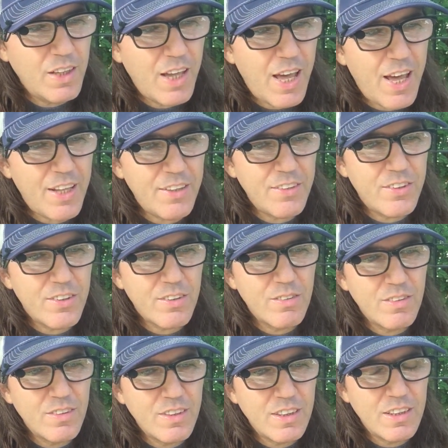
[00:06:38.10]
And,
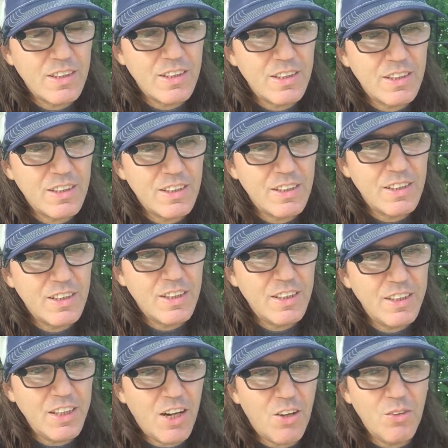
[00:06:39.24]

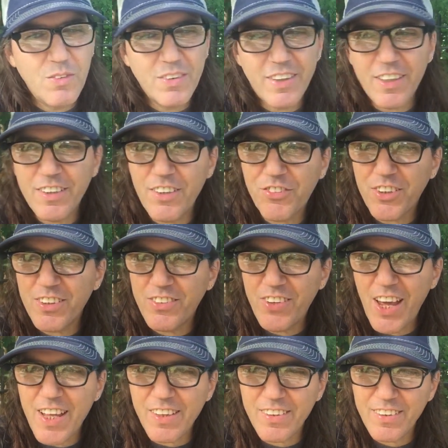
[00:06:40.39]
you know, they're
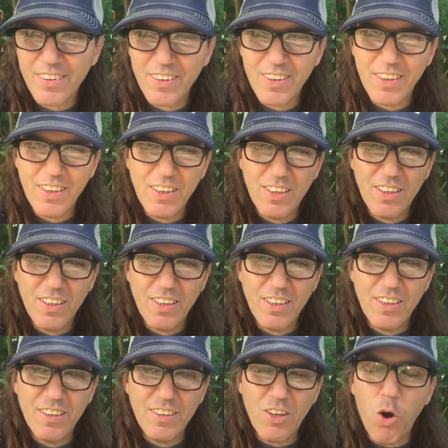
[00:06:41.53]
discontent.
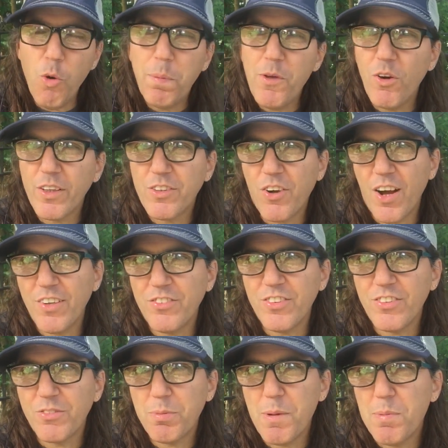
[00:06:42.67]
The opioid
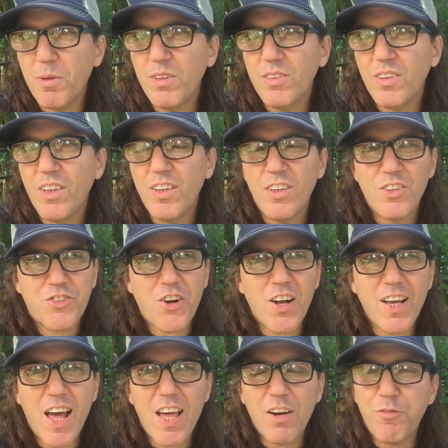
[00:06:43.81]
crisis. People
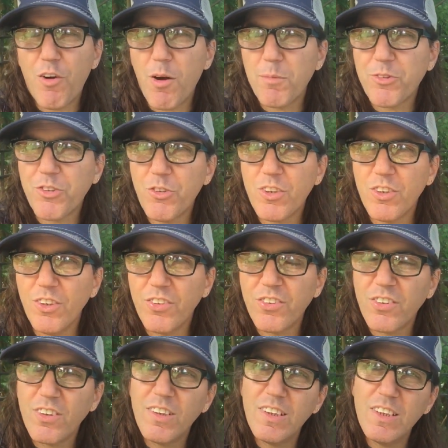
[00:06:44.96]
strung out on pharmaceuticals.
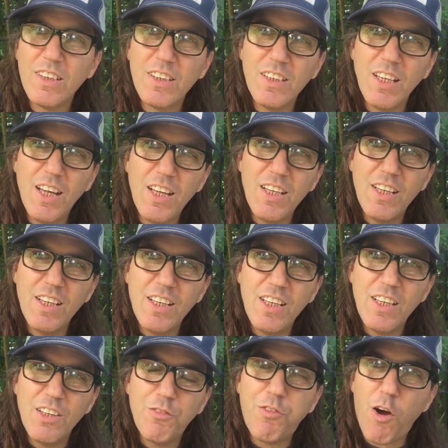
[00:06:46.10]
Right?
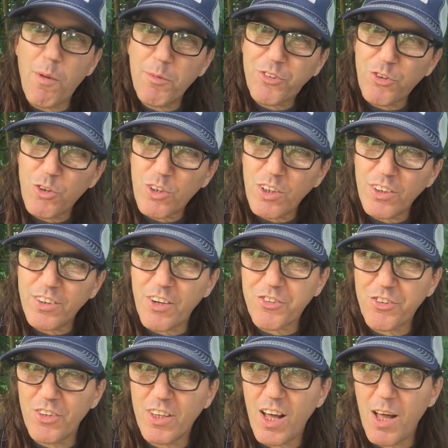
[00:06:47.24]
Pharmaceutical
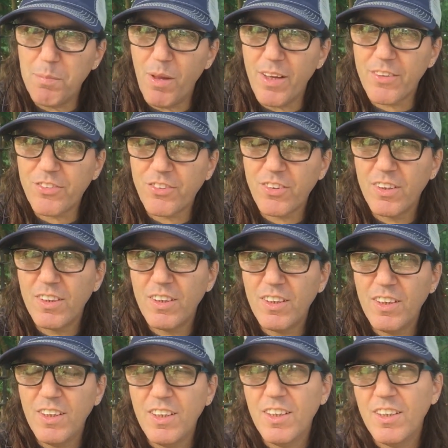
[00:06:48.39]
industrial complex.
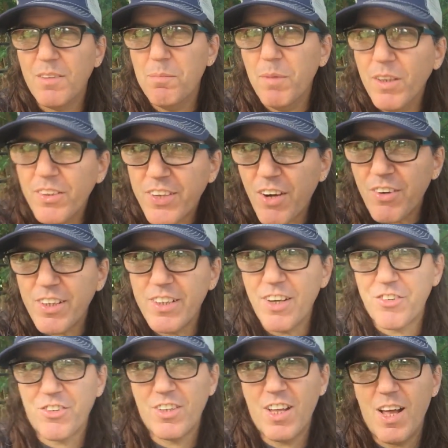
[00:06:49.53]
Military
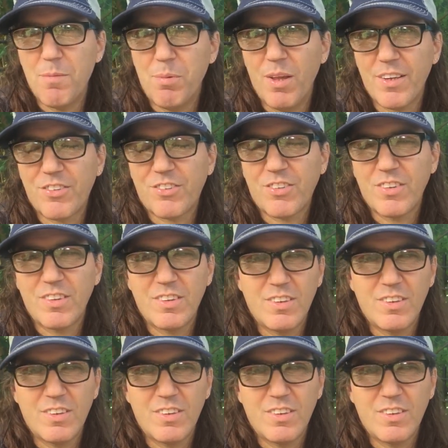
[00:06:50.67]
industrial complex.